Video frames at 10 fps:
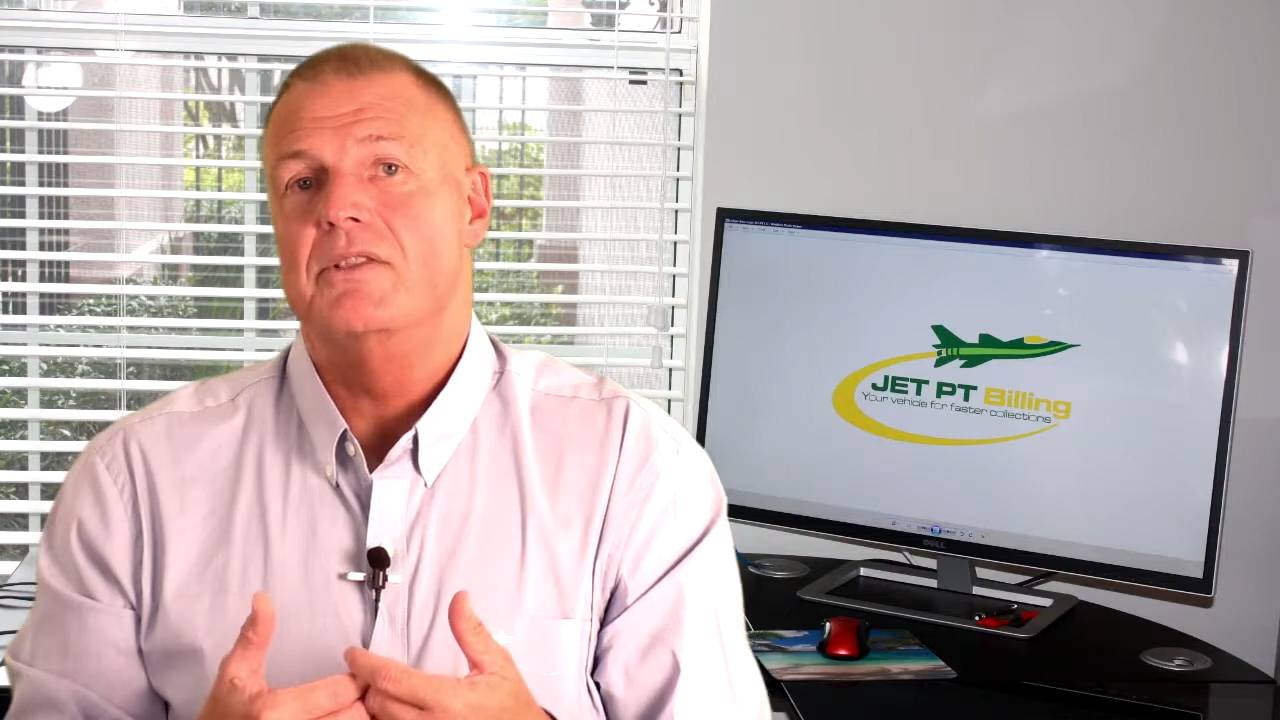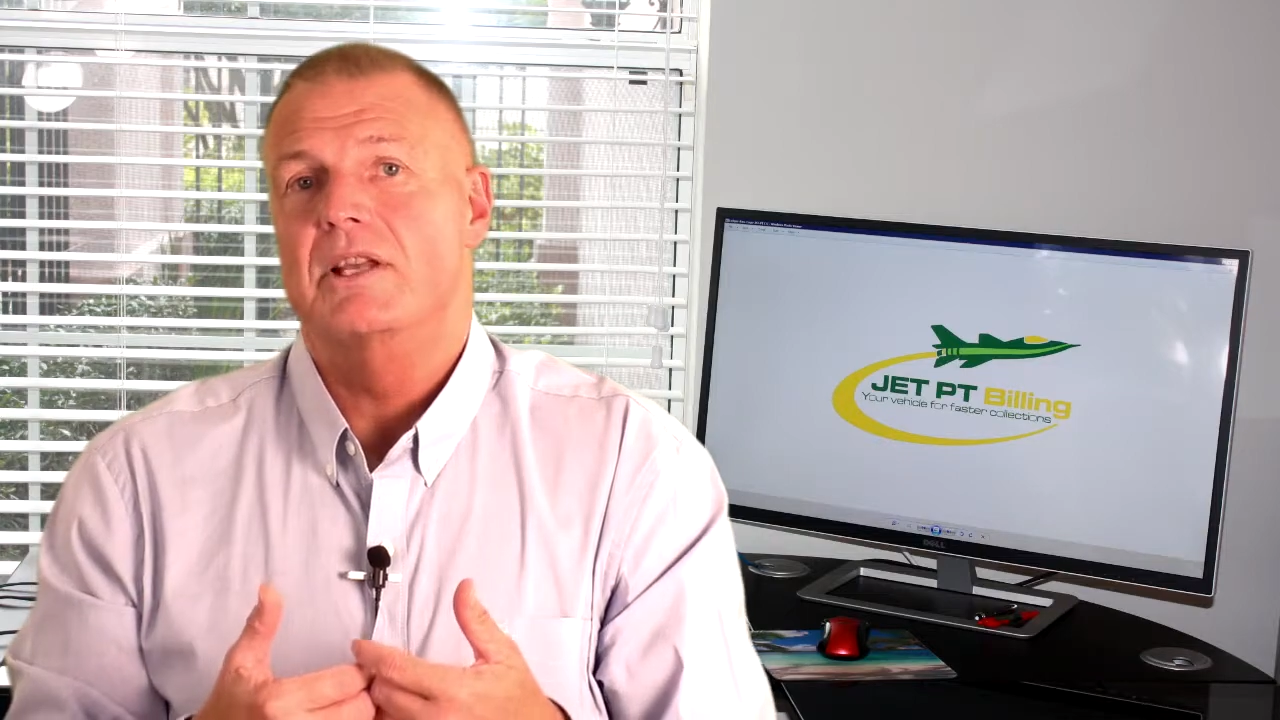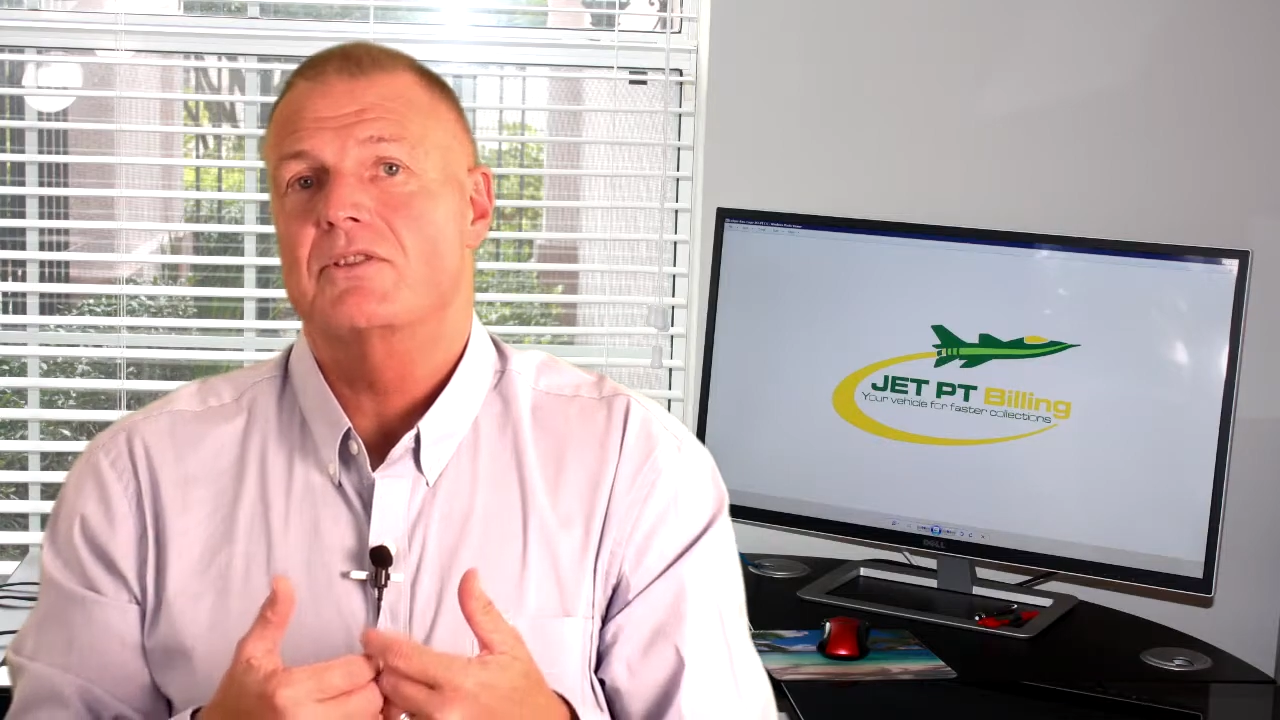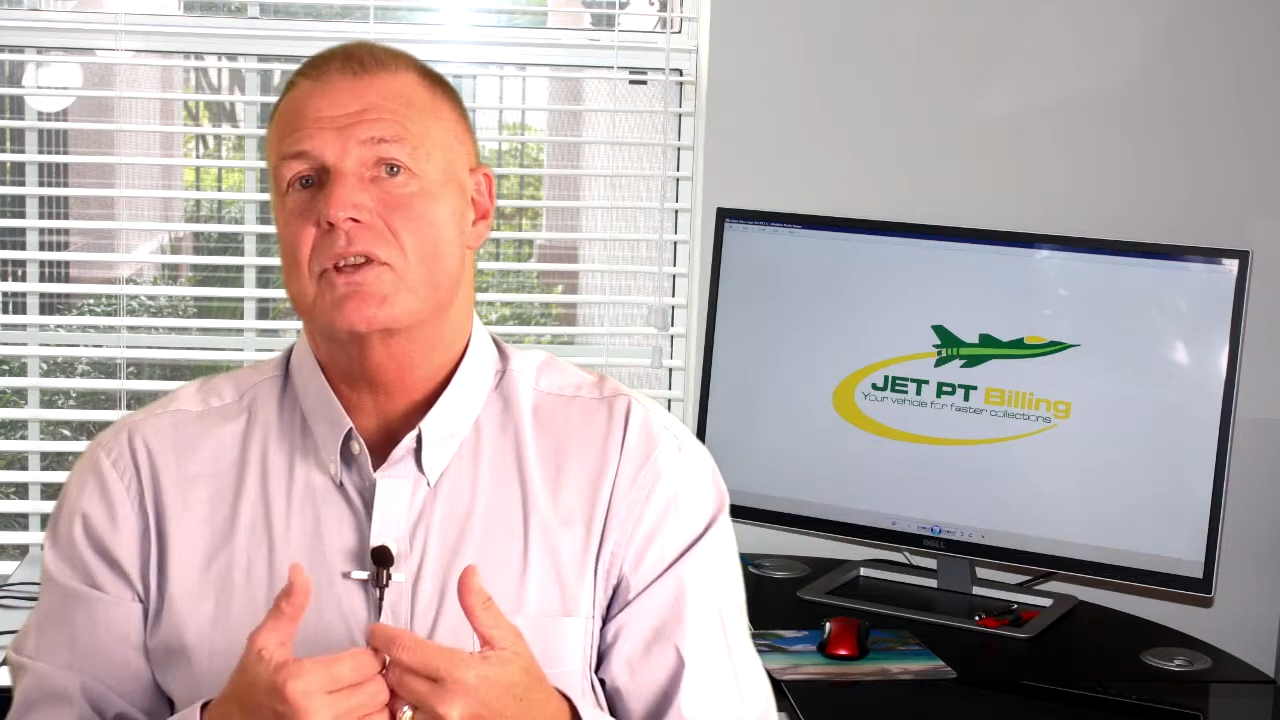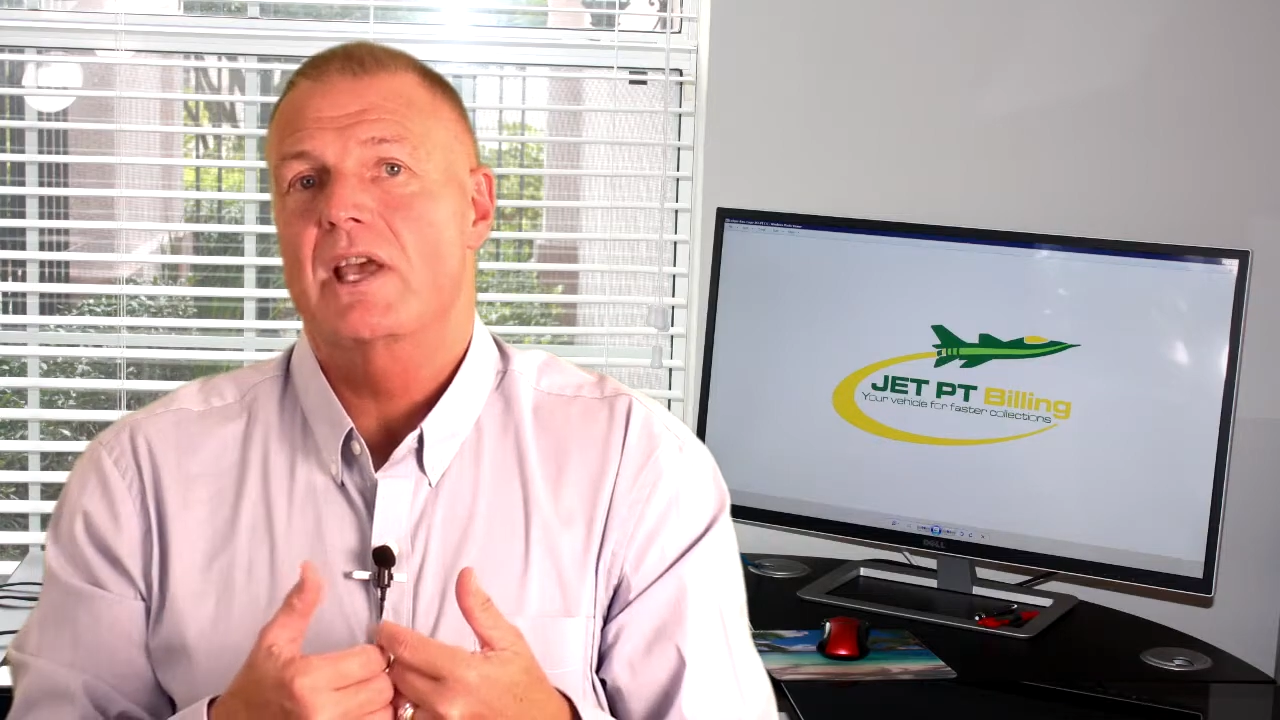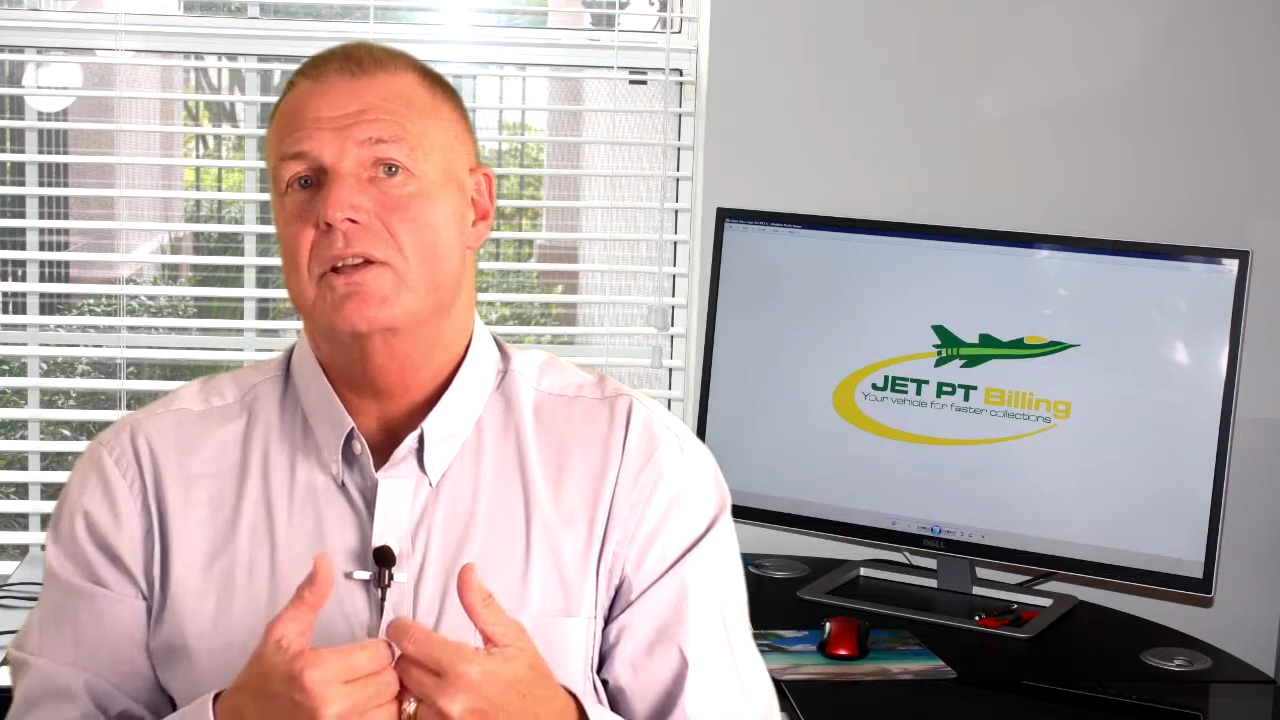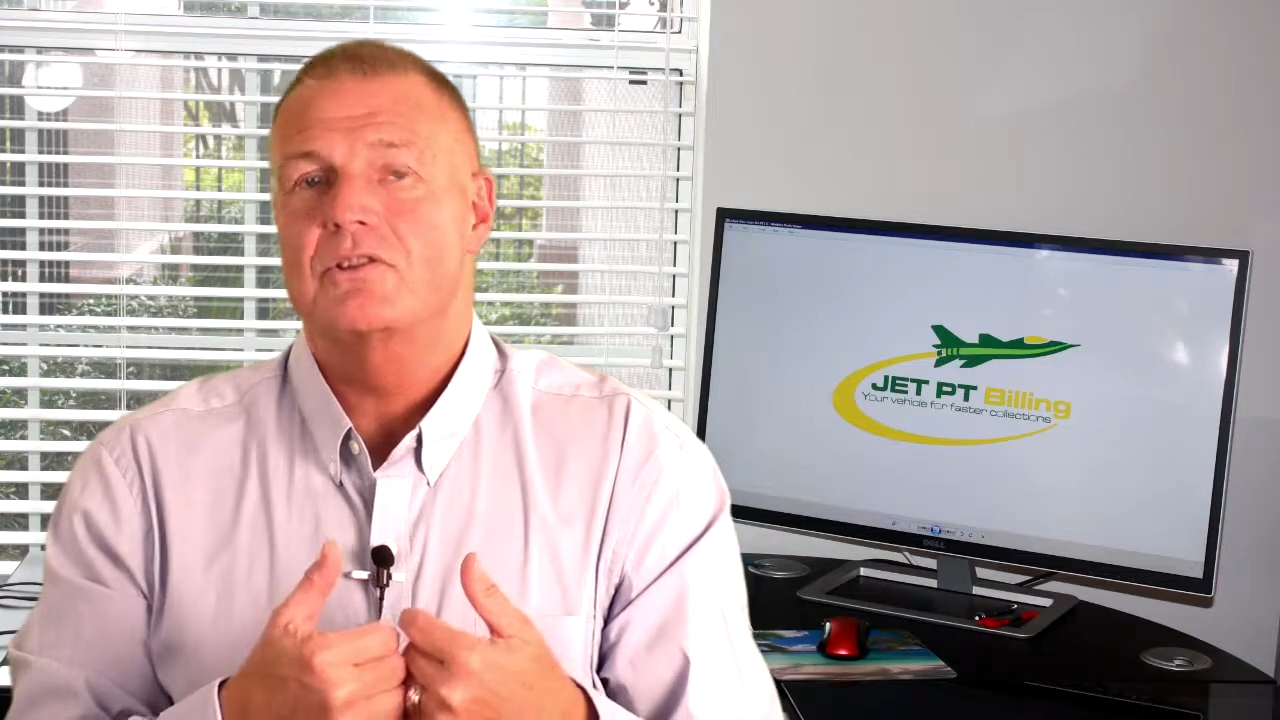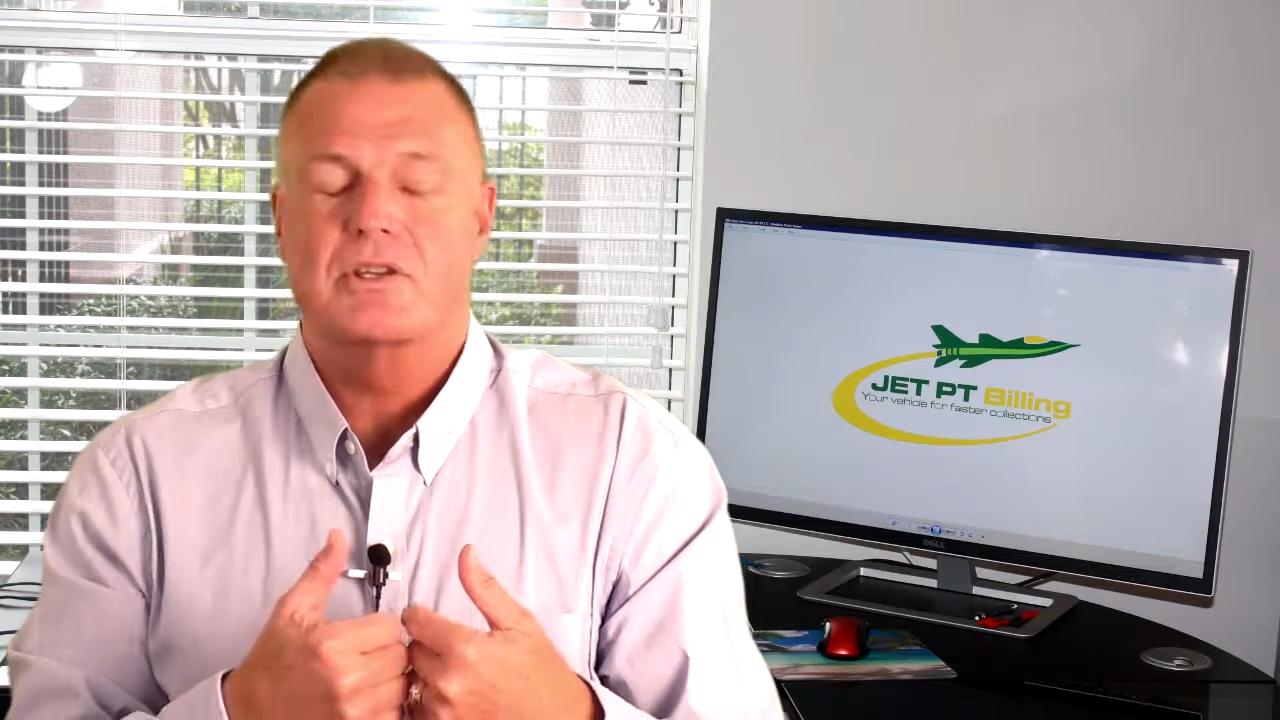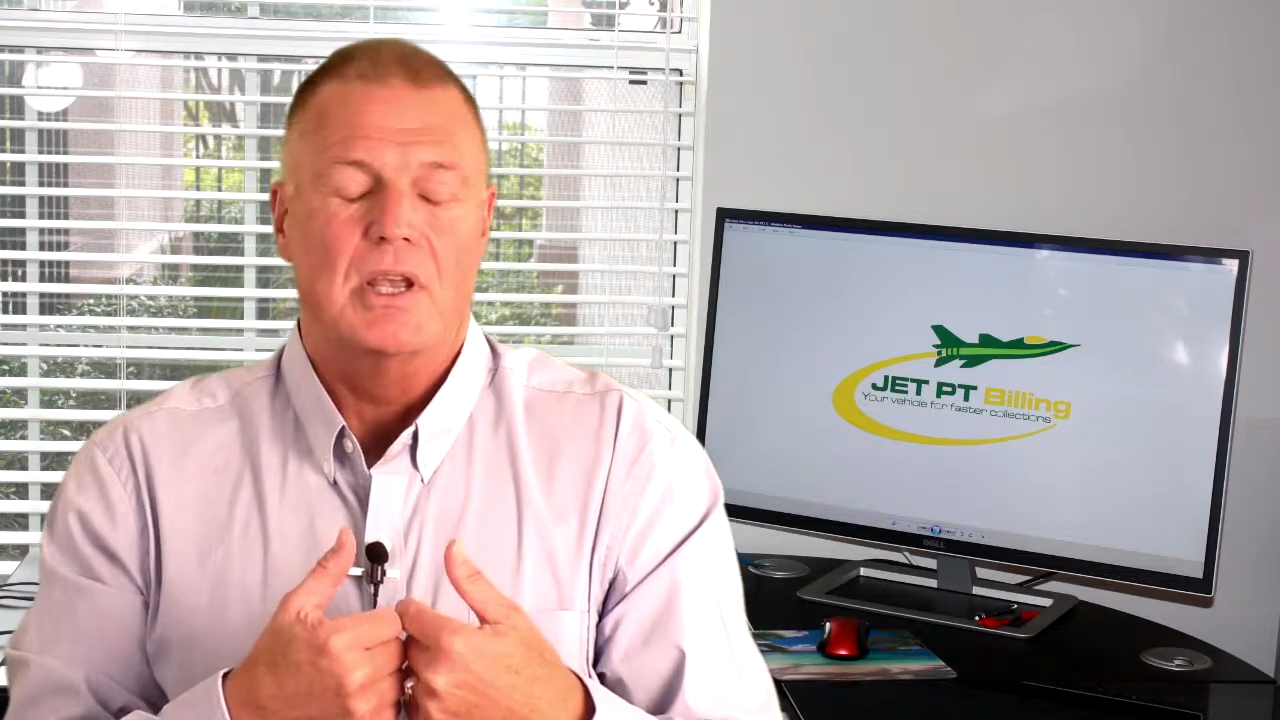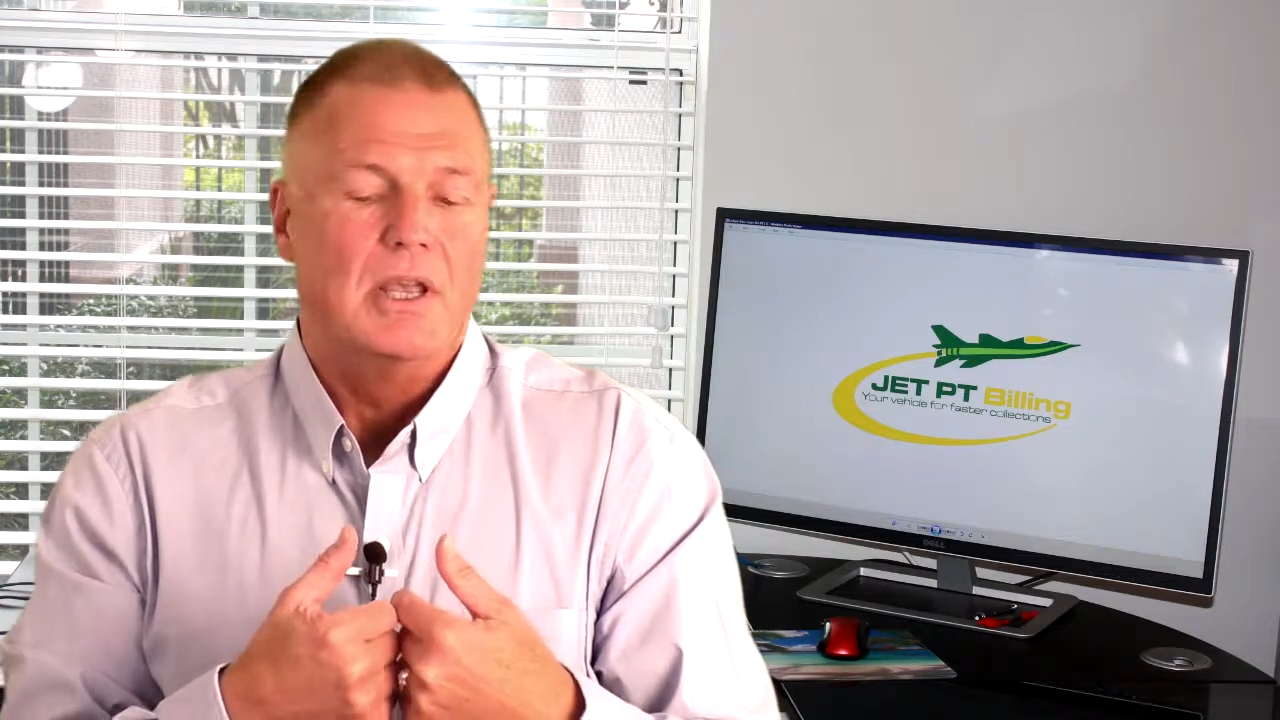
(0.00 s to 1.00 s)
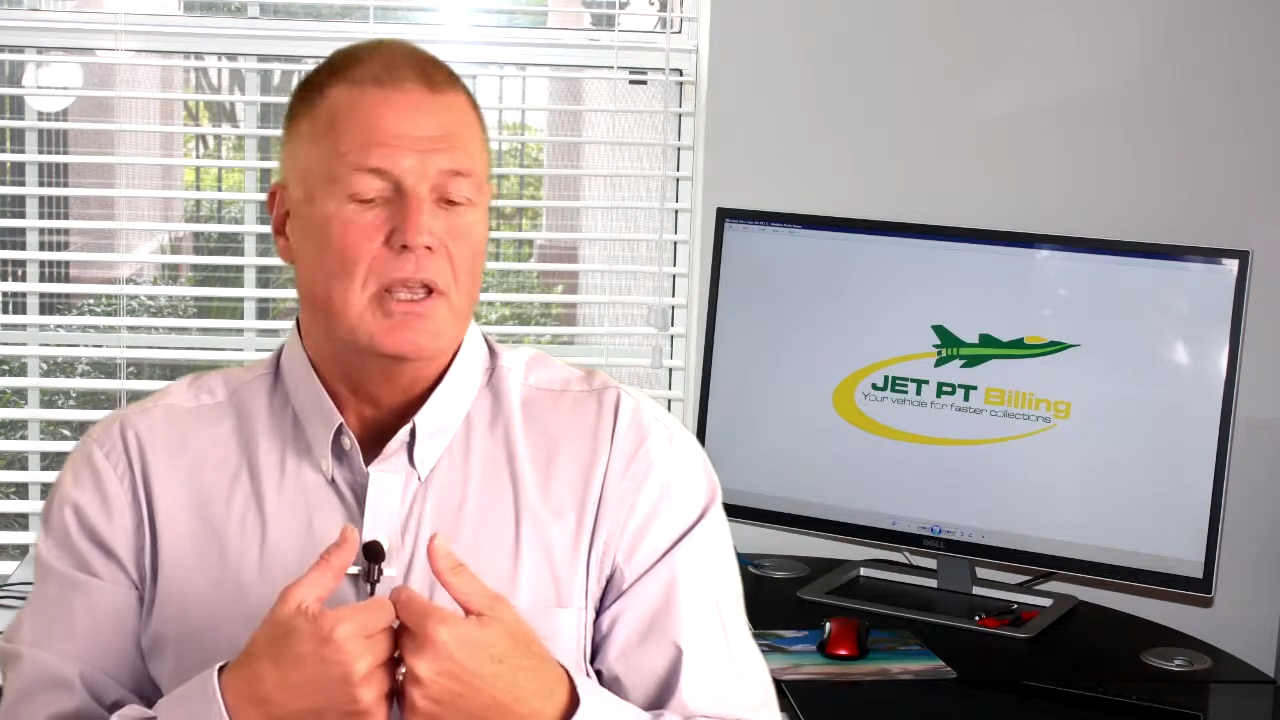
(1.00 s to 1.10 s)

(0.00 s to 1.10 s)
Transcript: that says